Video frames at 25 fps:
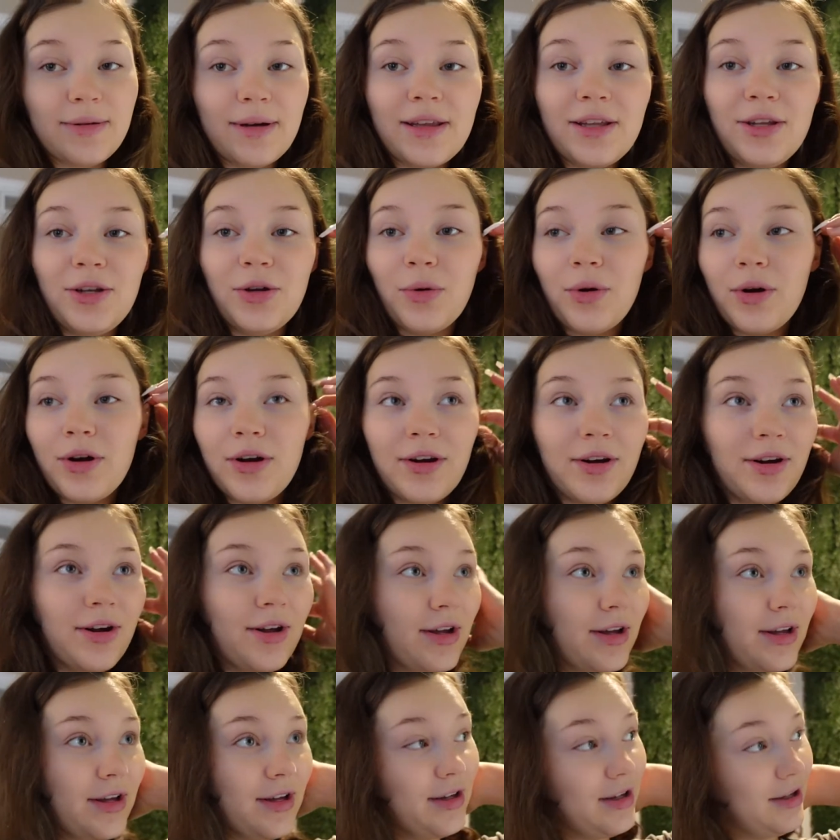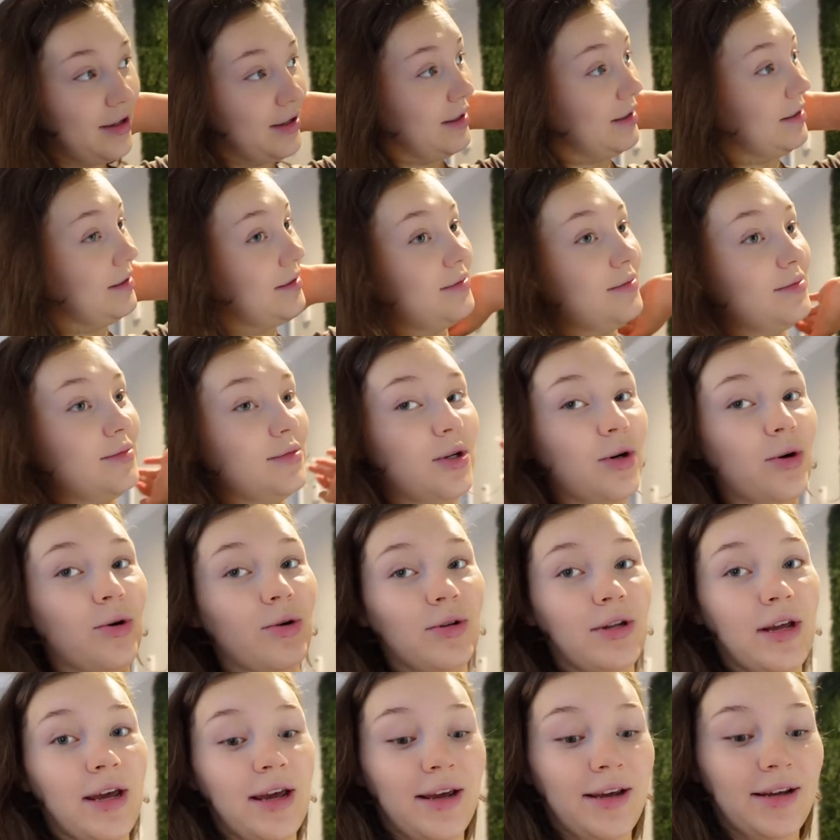by the door the
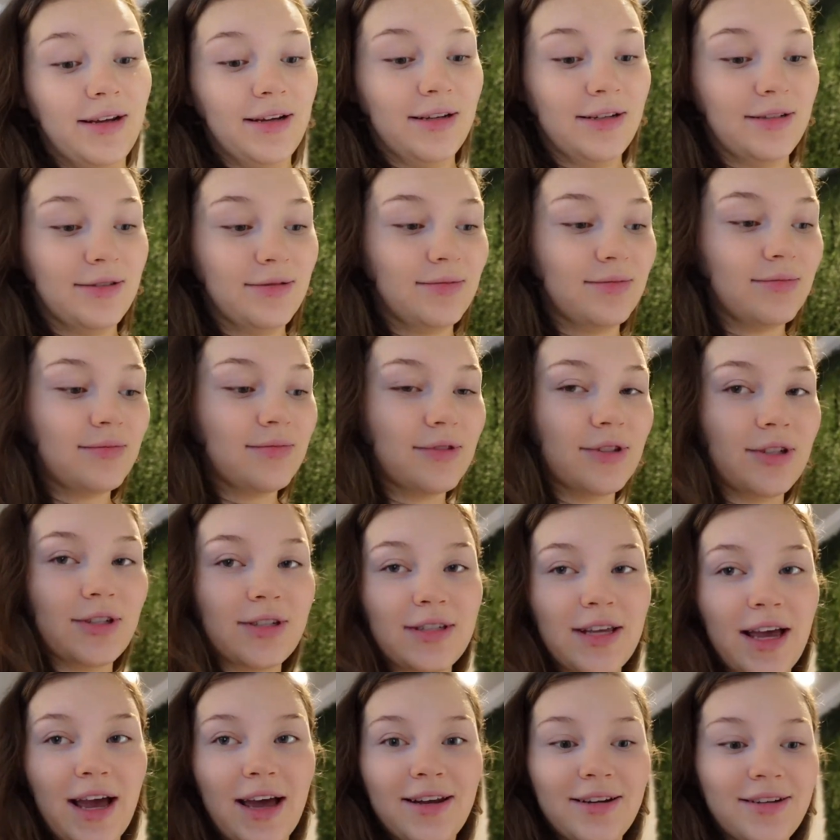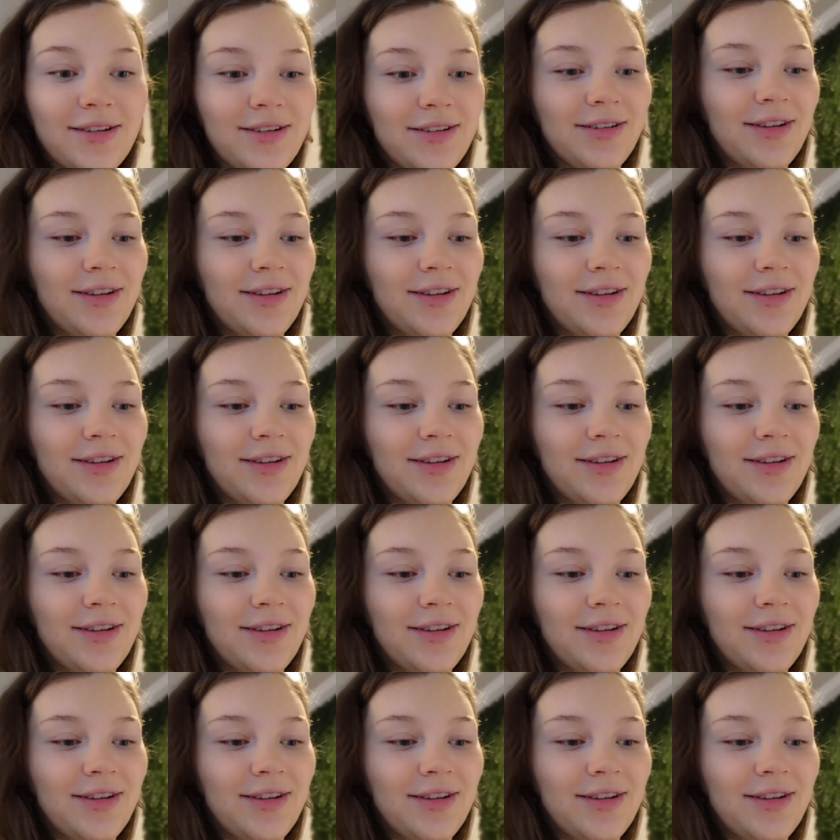whole day and looks sad.